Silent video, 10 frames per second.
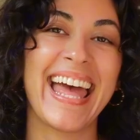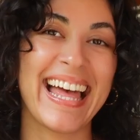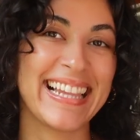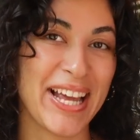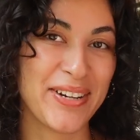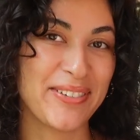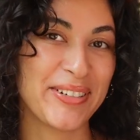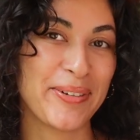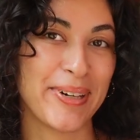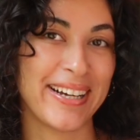Hello
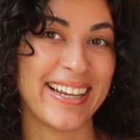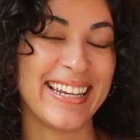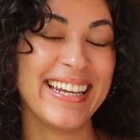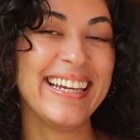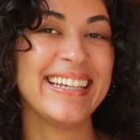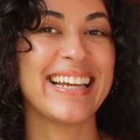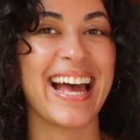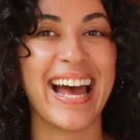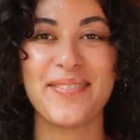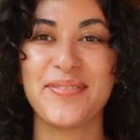everyone,
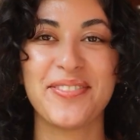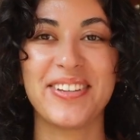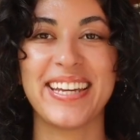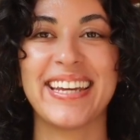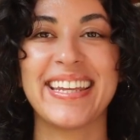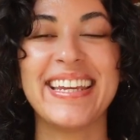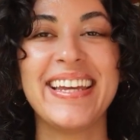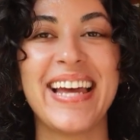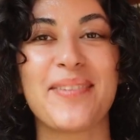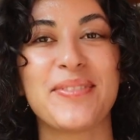I'm Vivian.
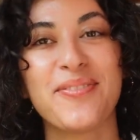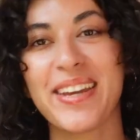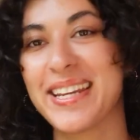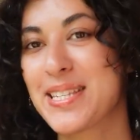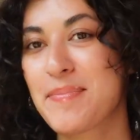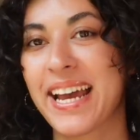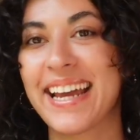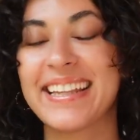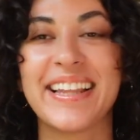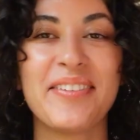I'm the face
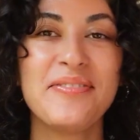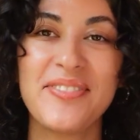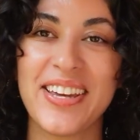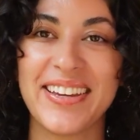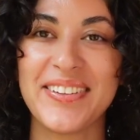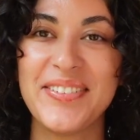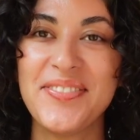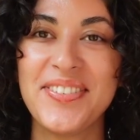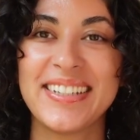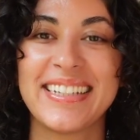behind lovevivvv.
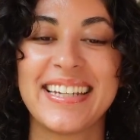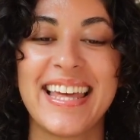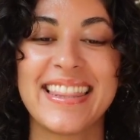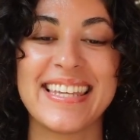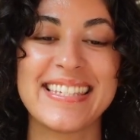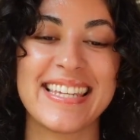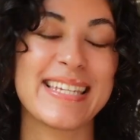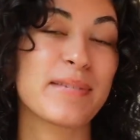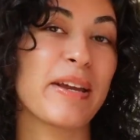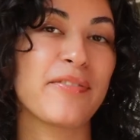This
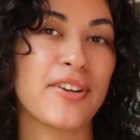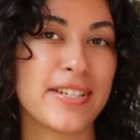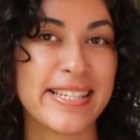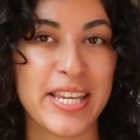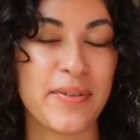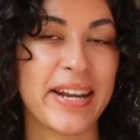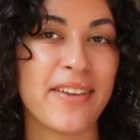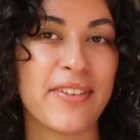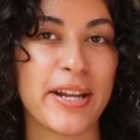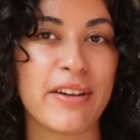is my first Q&A
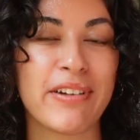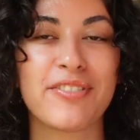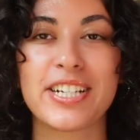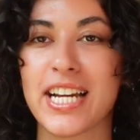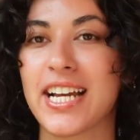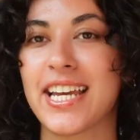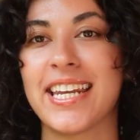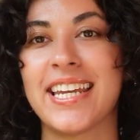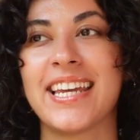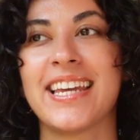video I've ever
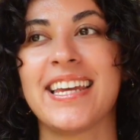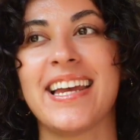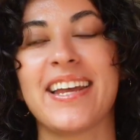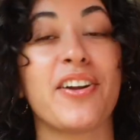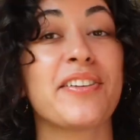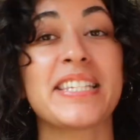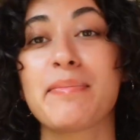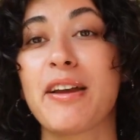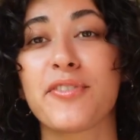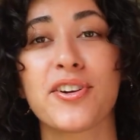done, and honestly
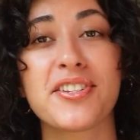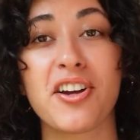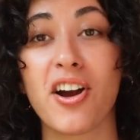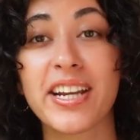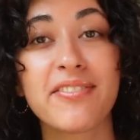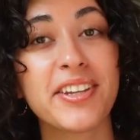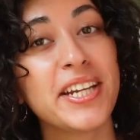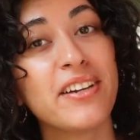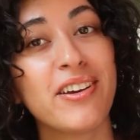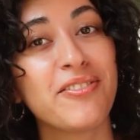my first talking
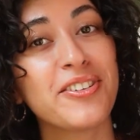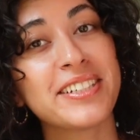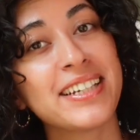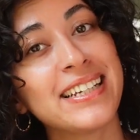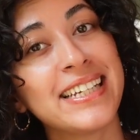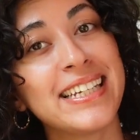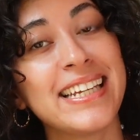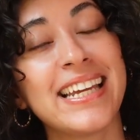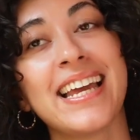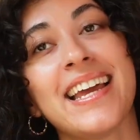video I've ever done.
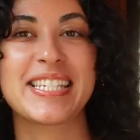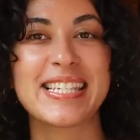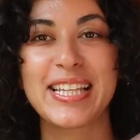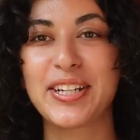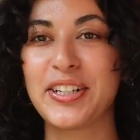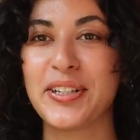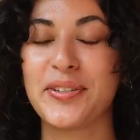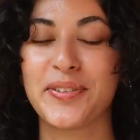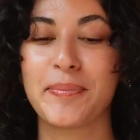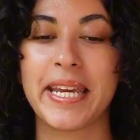This is a little new
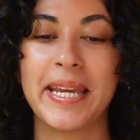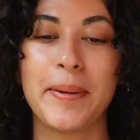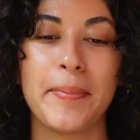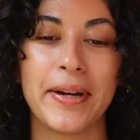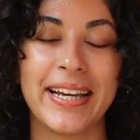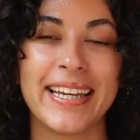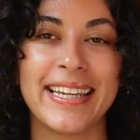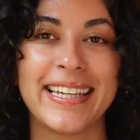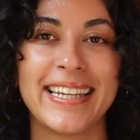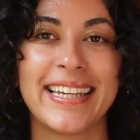for me, but
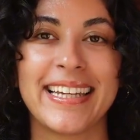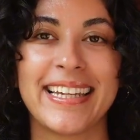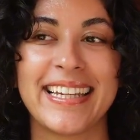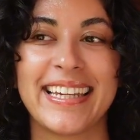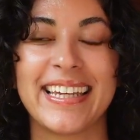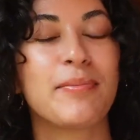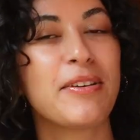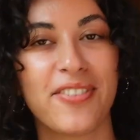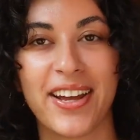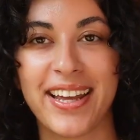it'll
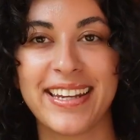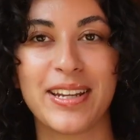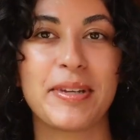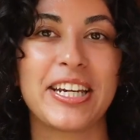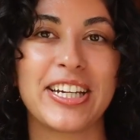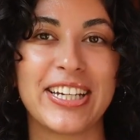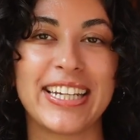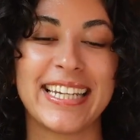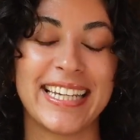be fun, it'll be good,